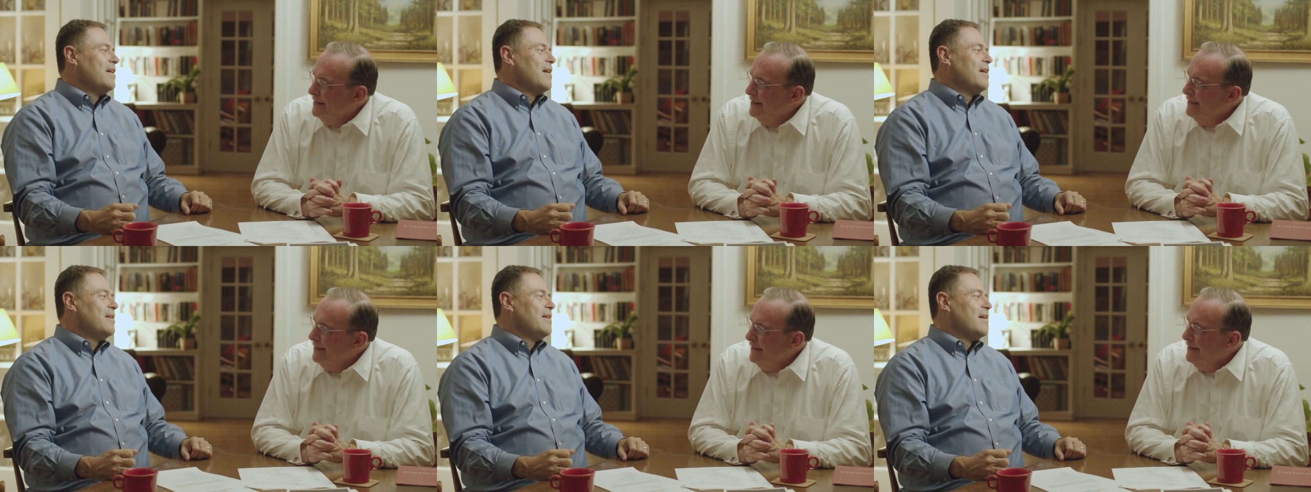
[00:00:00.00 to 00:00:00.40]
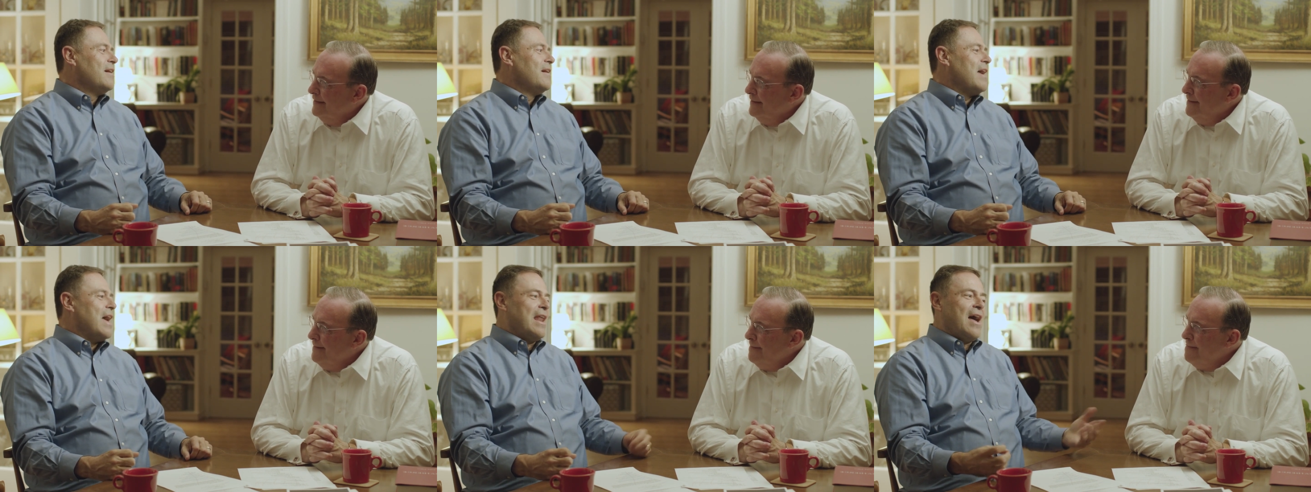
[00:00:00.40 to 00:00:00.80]
Speaker 1: And
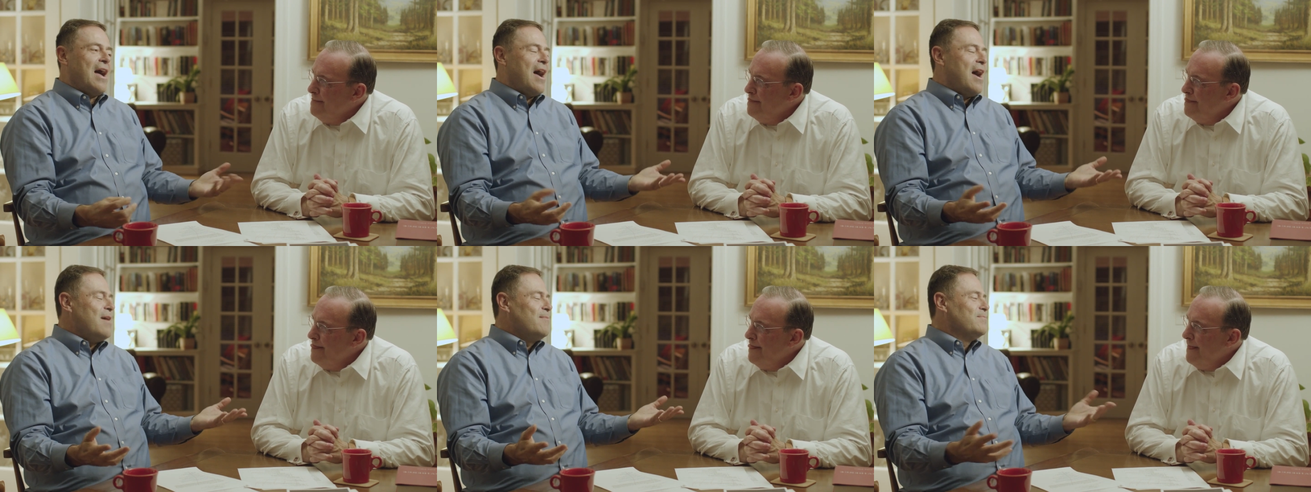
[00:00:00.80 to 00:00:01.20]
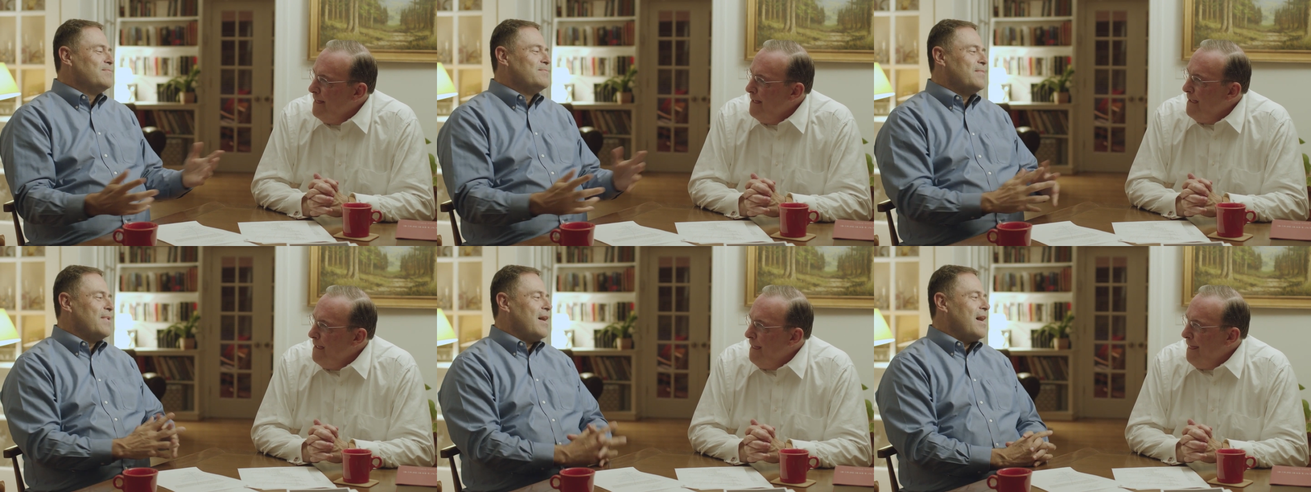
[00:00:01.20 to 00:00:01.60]
uh, and
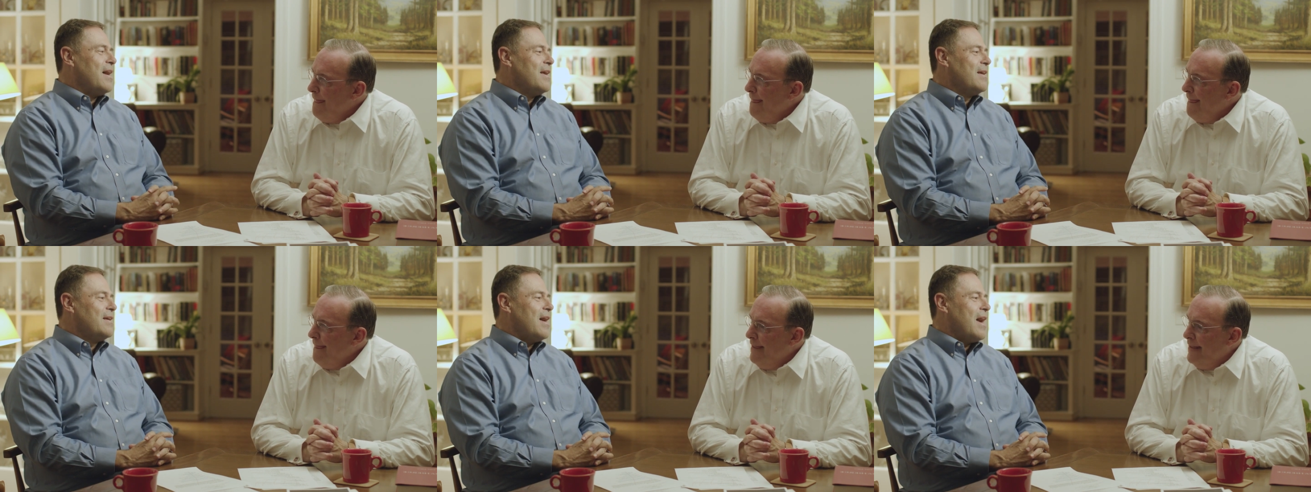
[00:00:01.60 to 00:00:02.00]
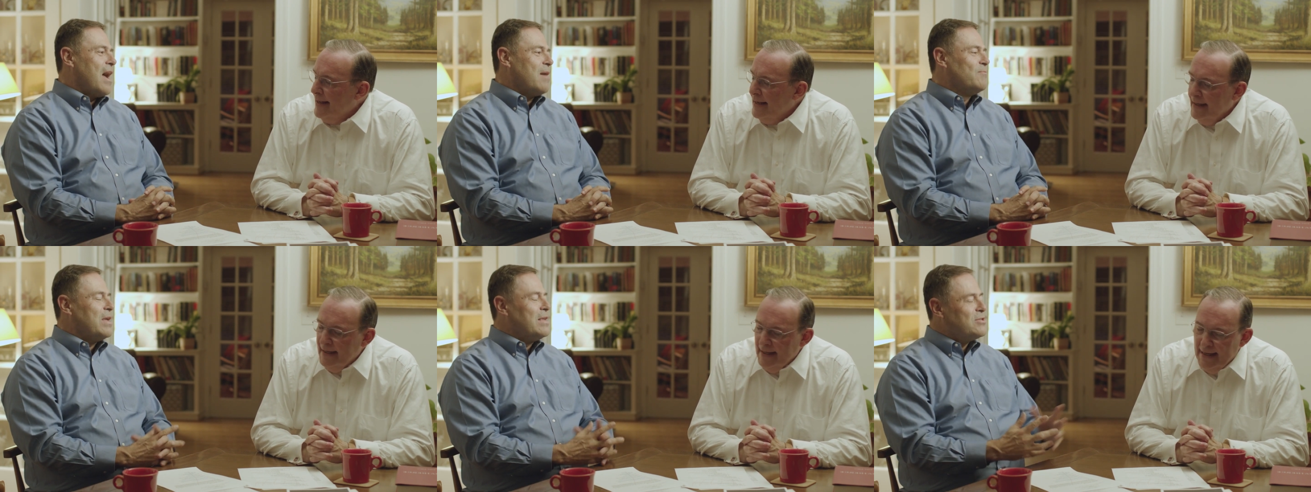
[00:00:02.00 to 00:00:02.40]
I'm I
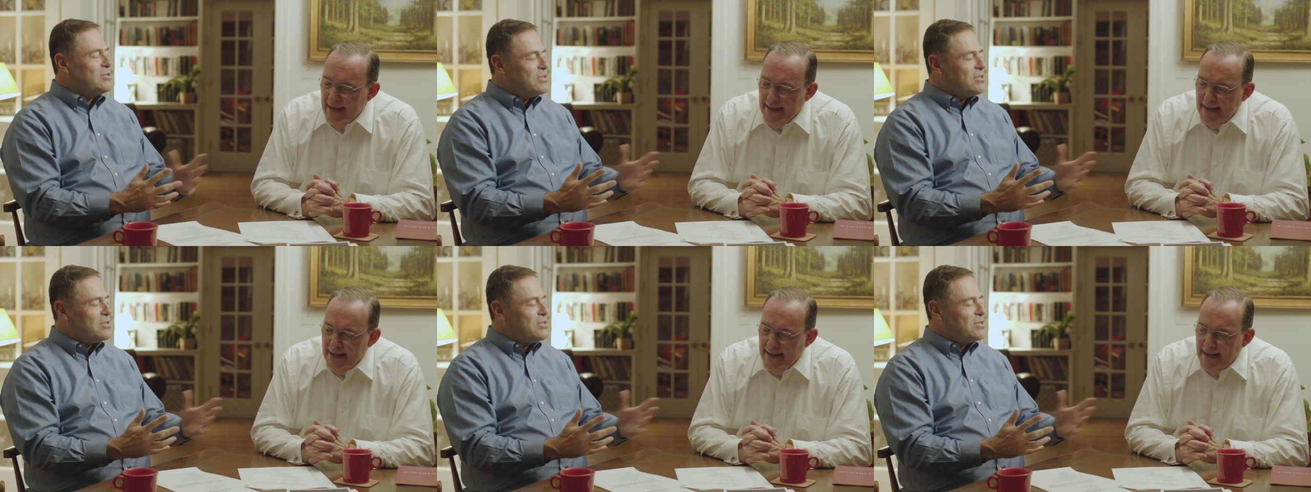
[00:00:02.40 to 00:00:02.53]
I'm in